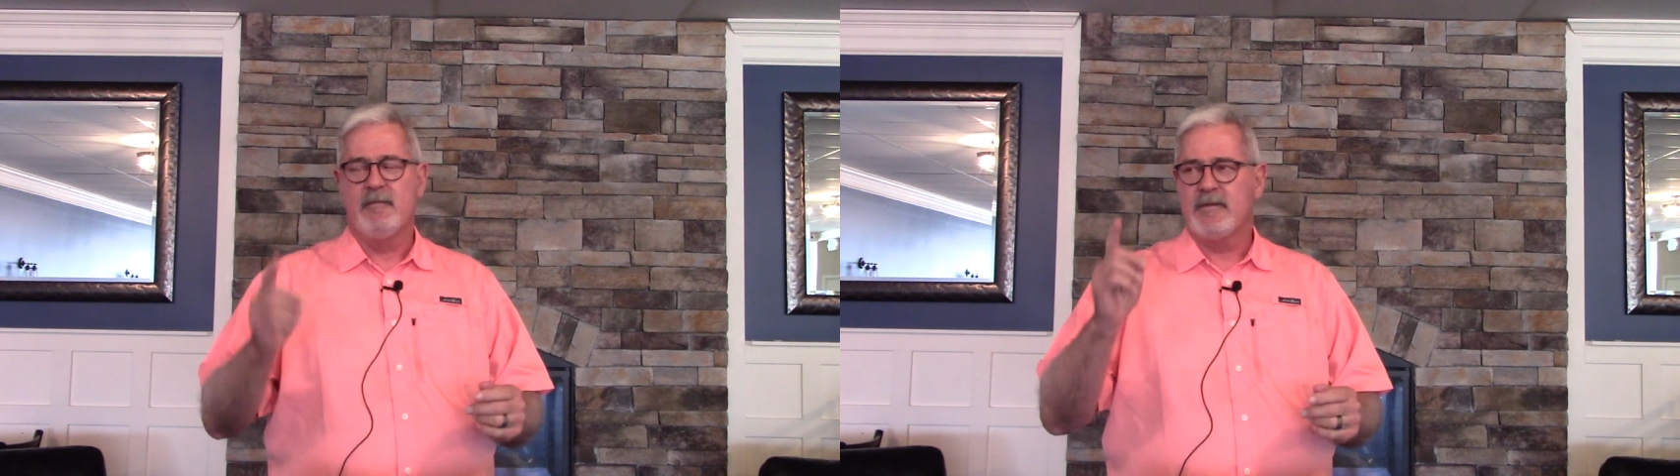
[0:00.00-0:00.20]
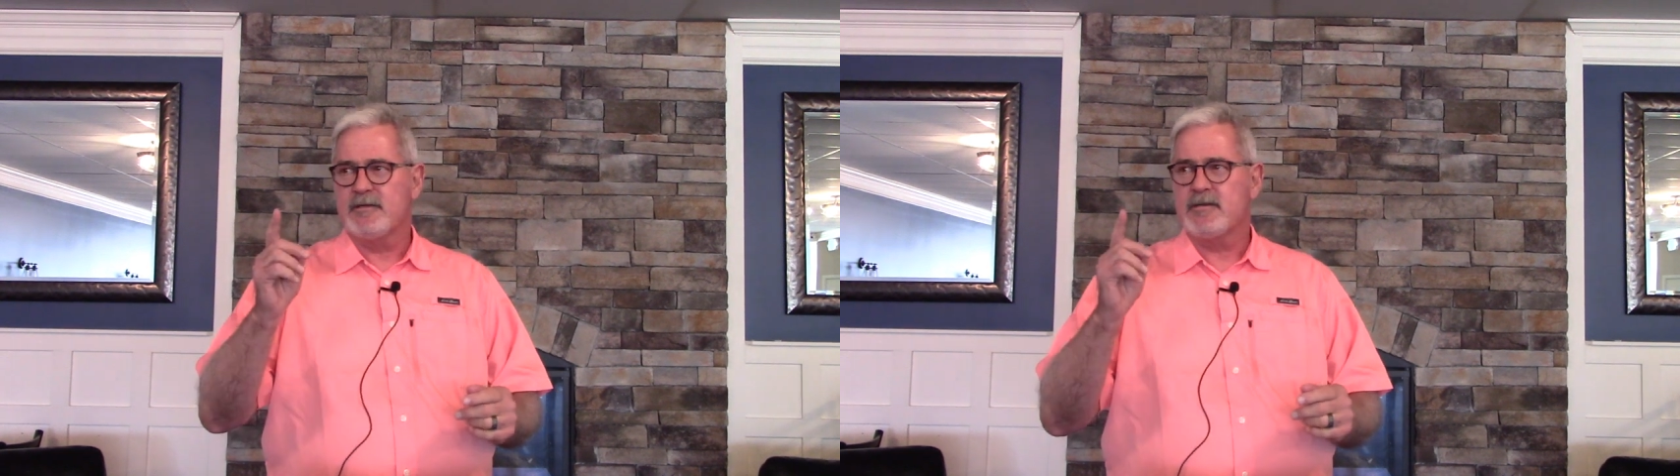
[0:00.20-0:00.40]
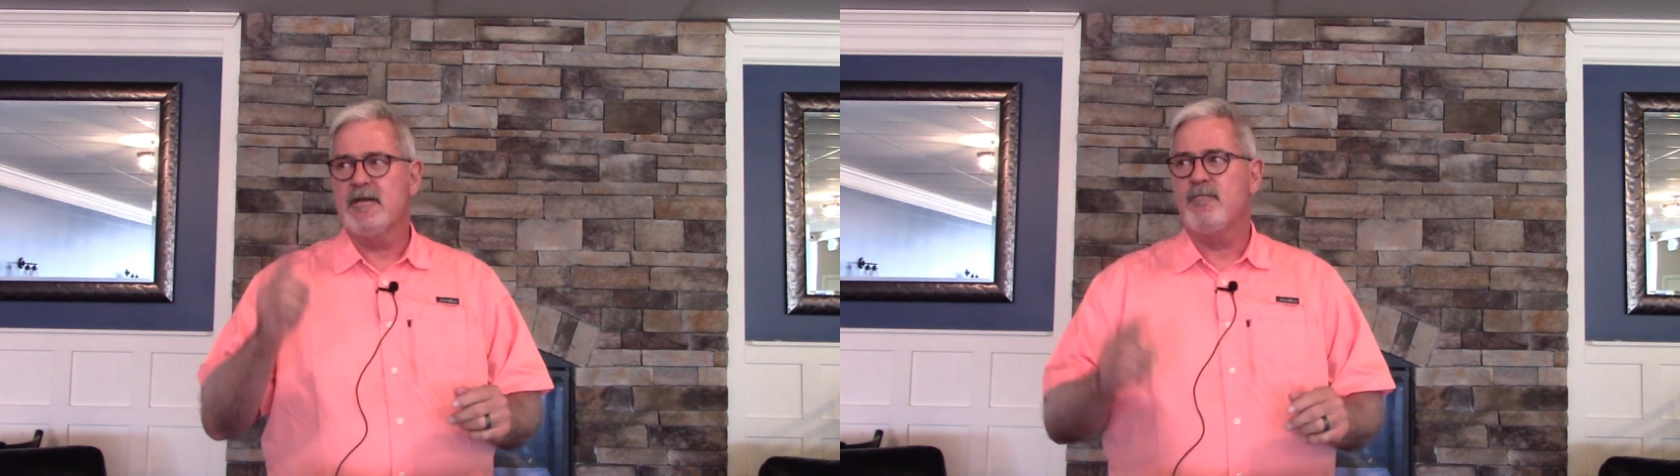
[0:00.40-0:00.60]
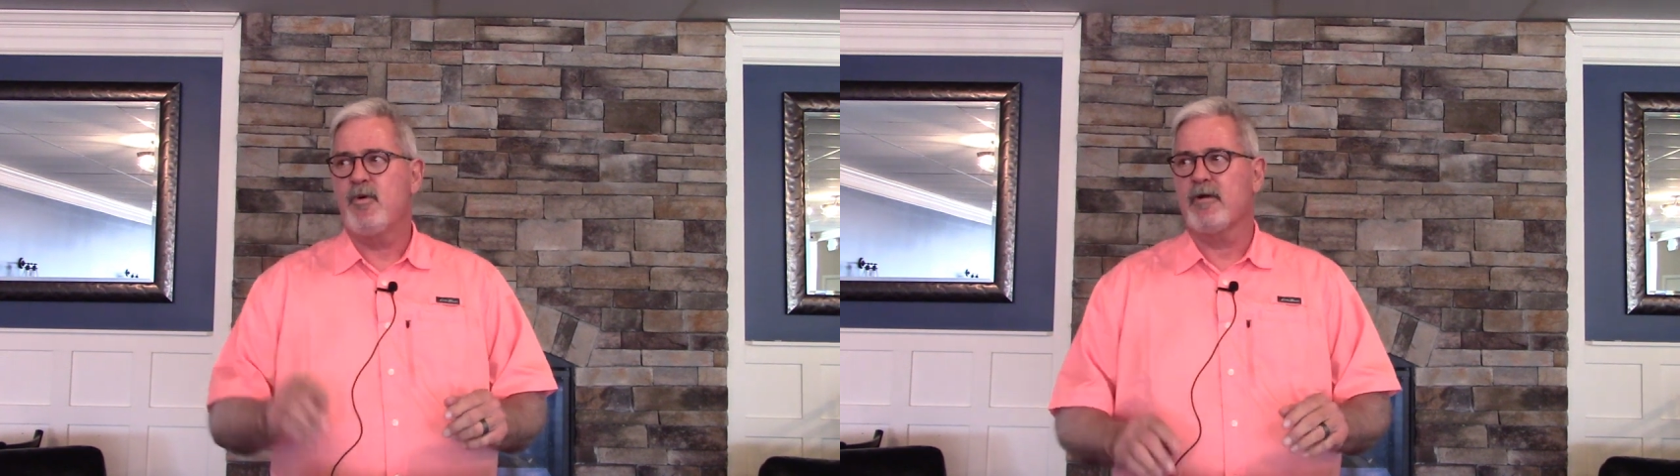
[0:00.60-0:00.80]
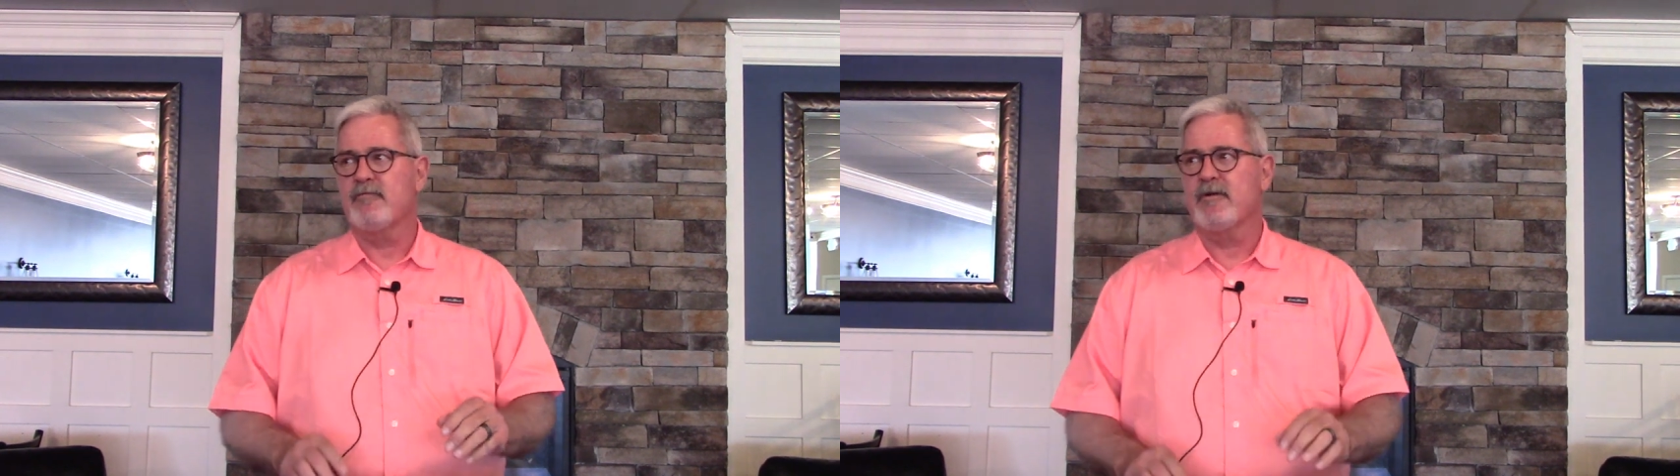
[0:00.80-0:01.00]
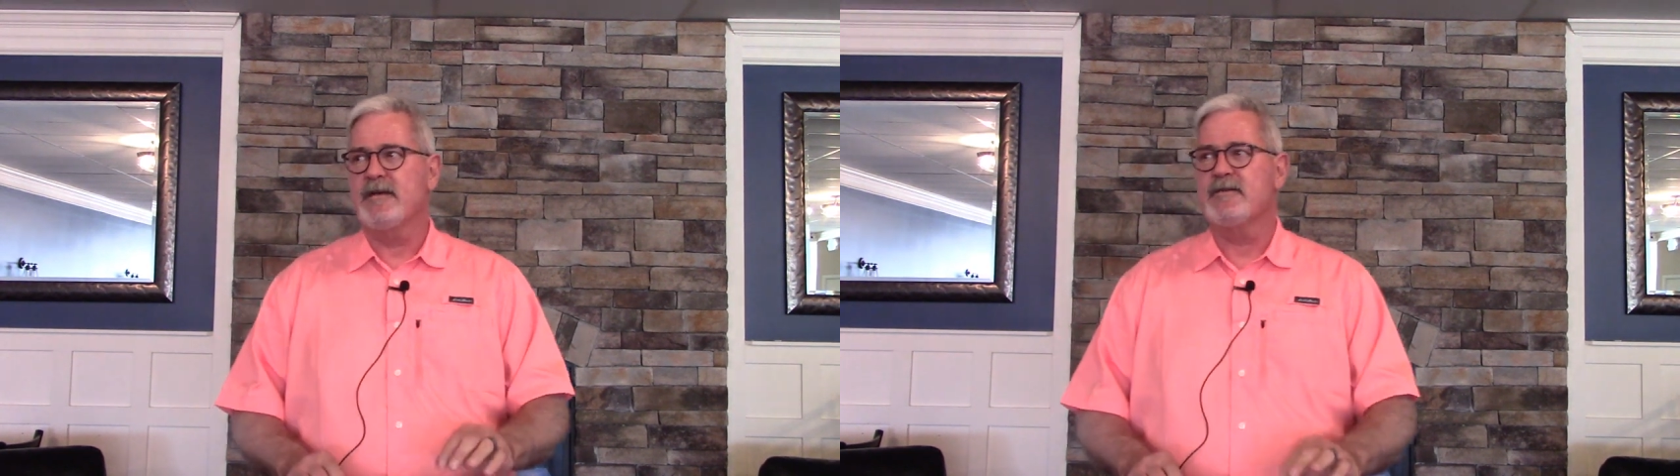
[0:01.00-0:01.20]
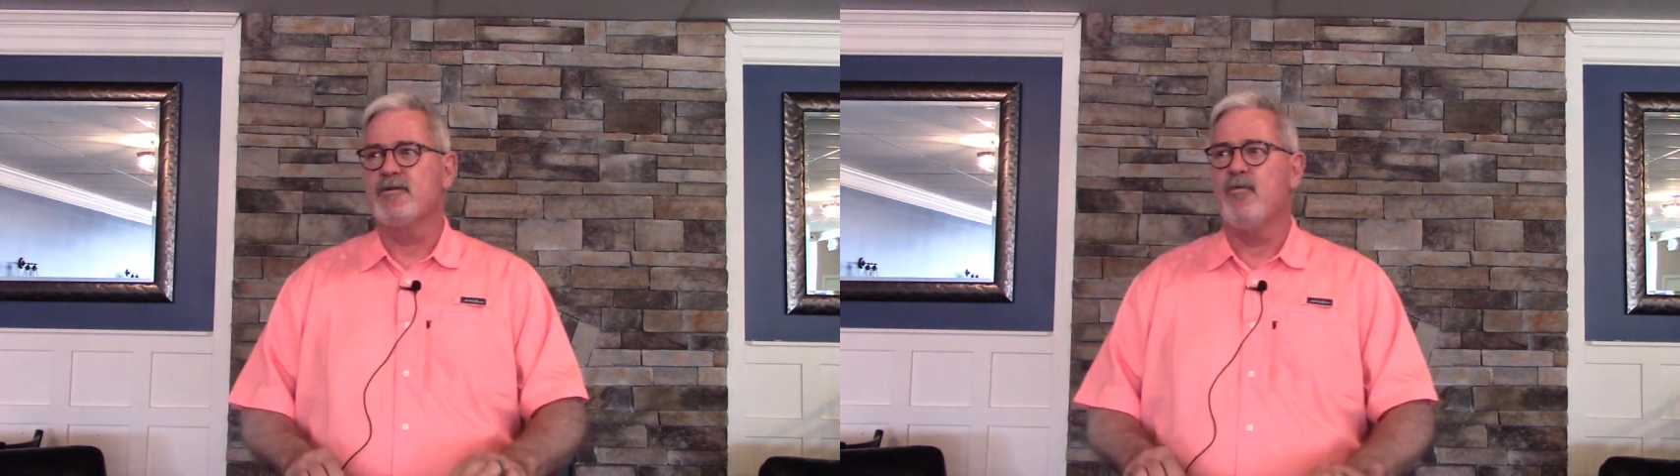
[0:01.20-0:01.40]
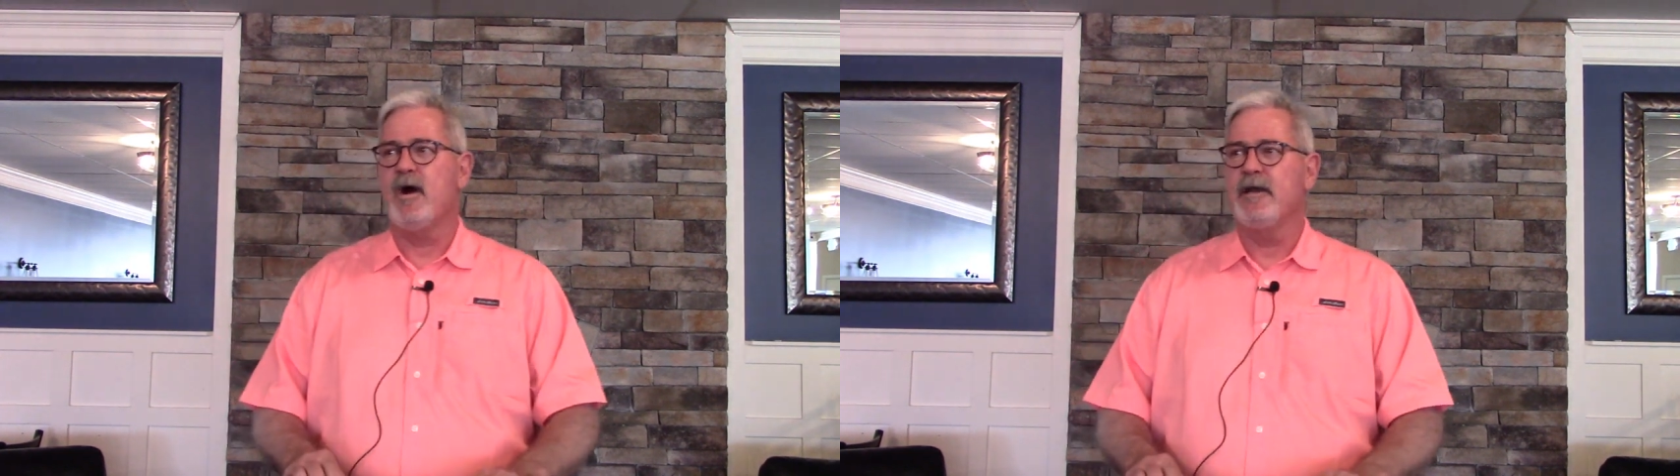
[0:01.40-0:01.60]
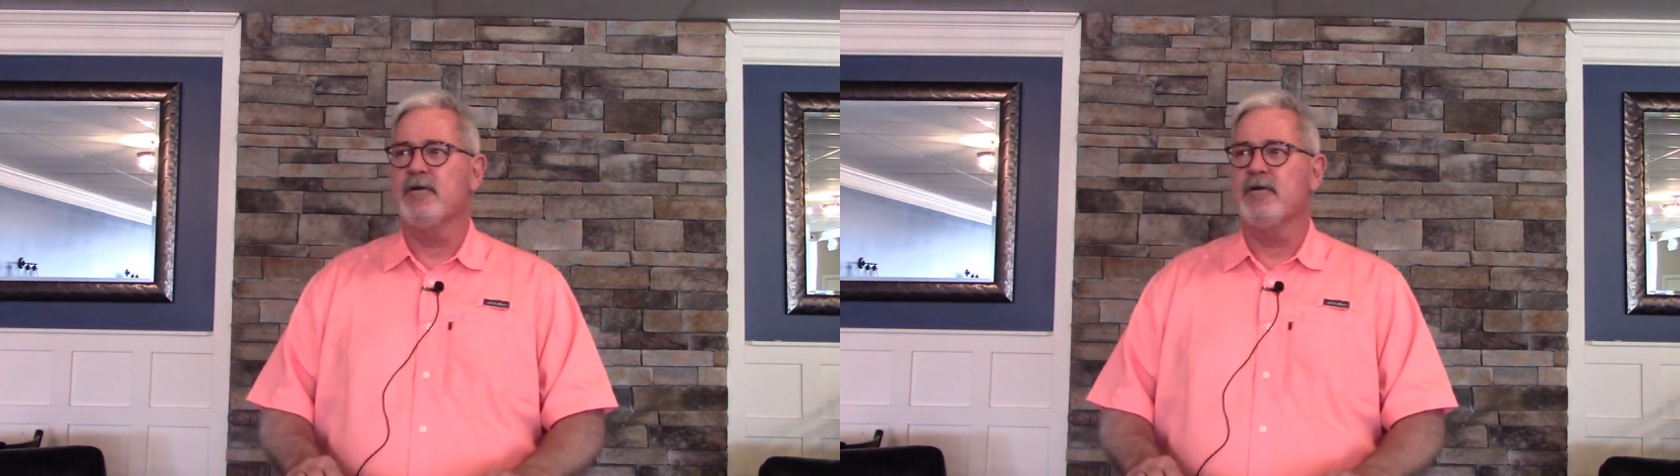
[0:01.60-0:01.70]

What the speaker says: There's an important reason why